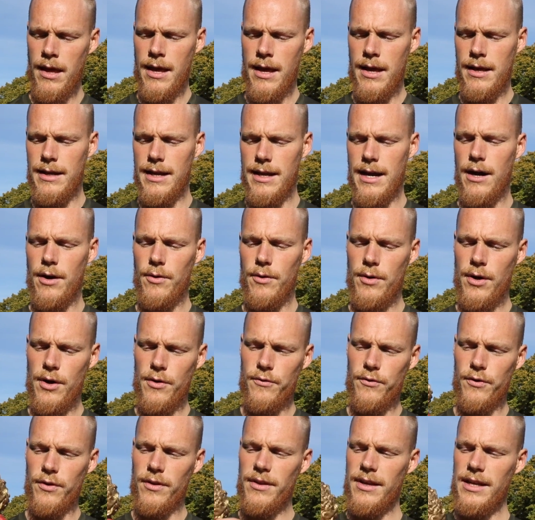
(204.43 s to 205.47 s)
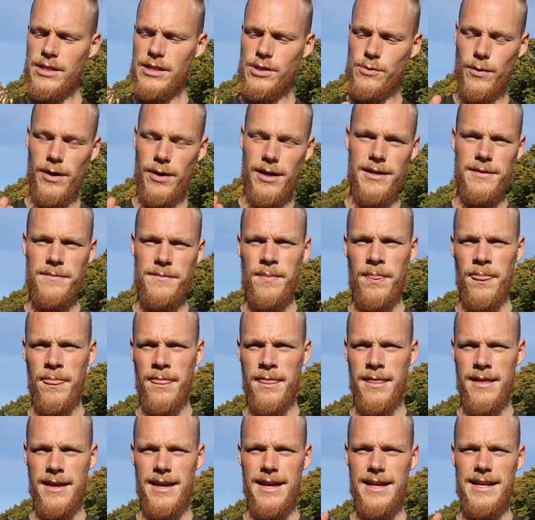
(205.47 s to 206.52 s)
Now for this one
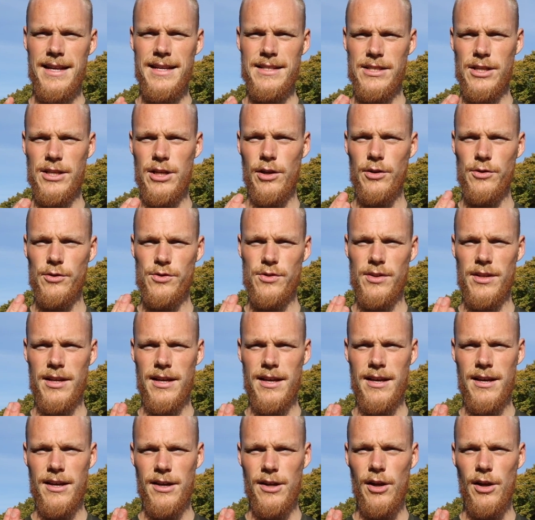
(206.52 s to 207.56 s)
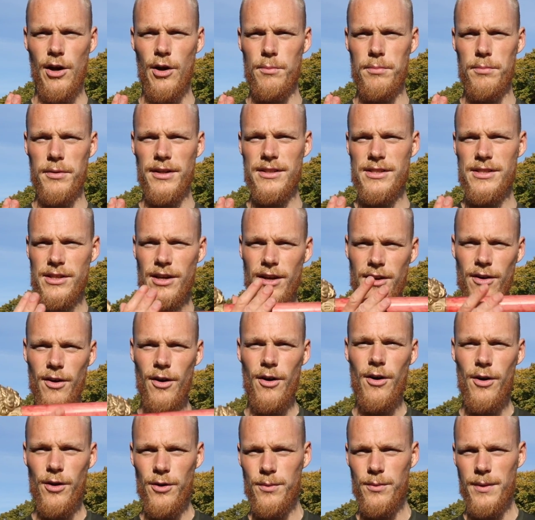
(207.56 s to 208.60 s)
it is close to the globe, but it's not
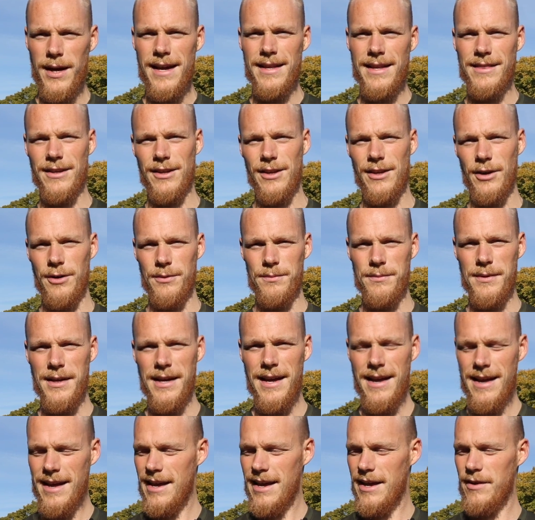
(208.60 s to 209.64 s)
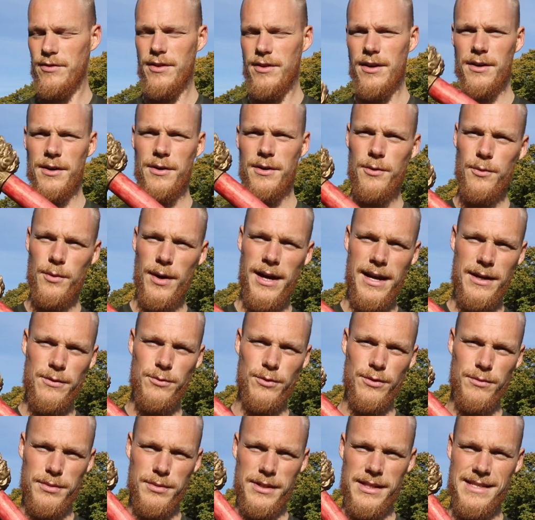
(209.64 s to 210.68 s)
all the way at the globe. If the weight
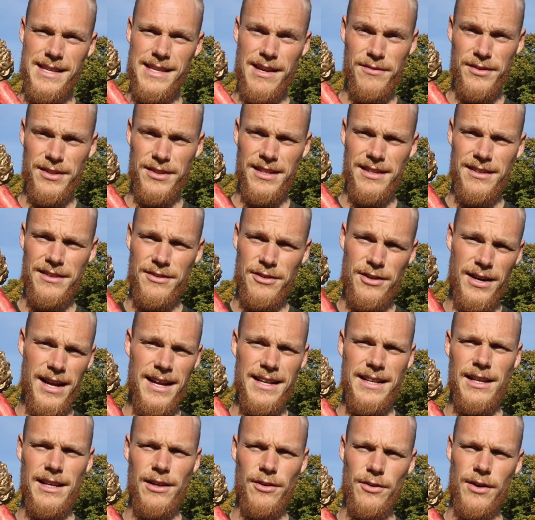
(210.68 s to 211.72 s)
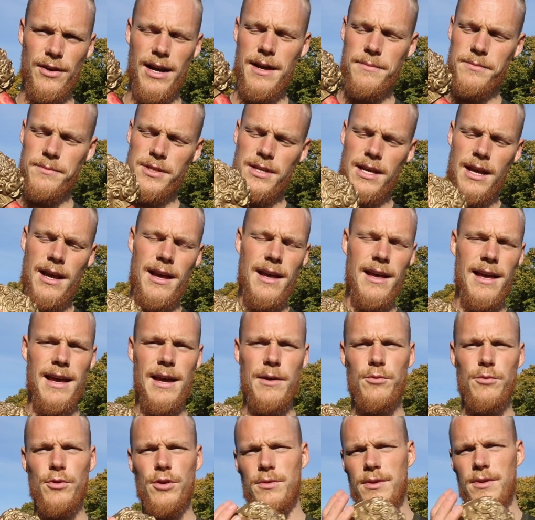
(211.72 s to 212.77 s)
would be 7 or 8 kilograms, it
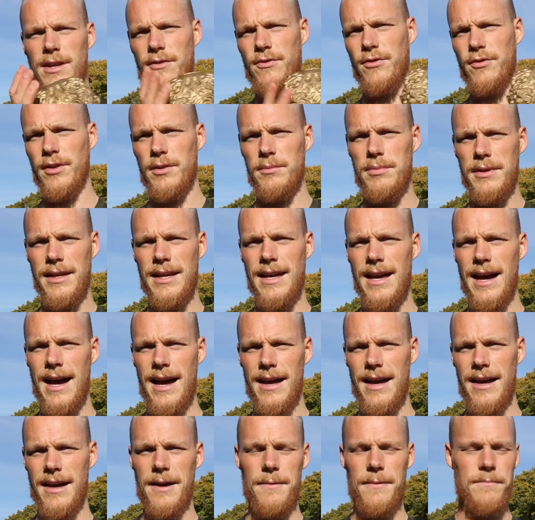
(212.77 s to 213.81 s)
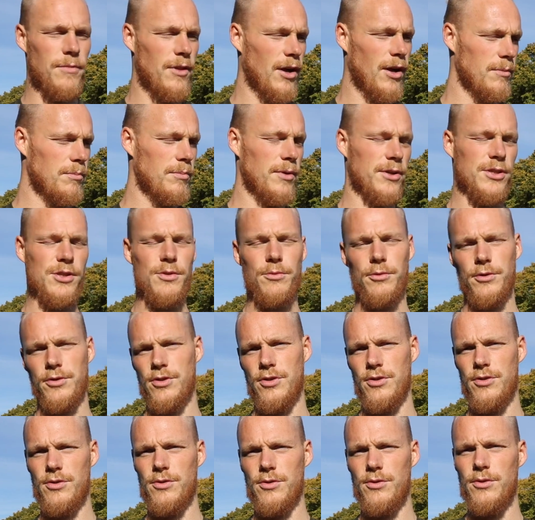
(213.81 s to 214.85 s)
would definitely be not possible to
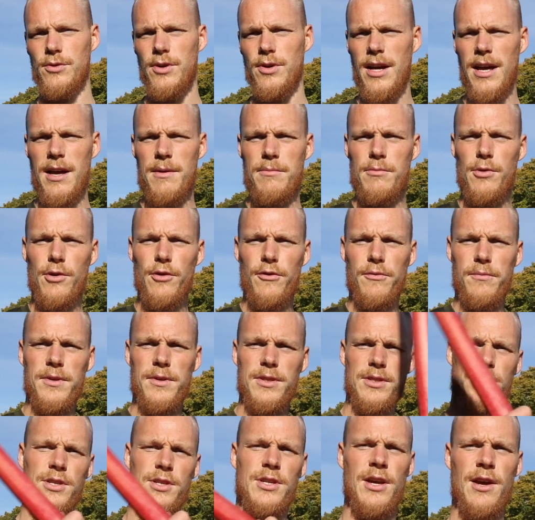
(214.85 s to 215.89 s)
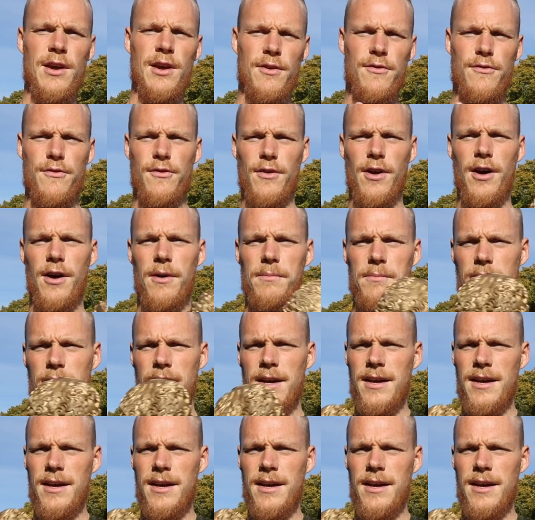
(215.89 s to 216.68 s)
do movements from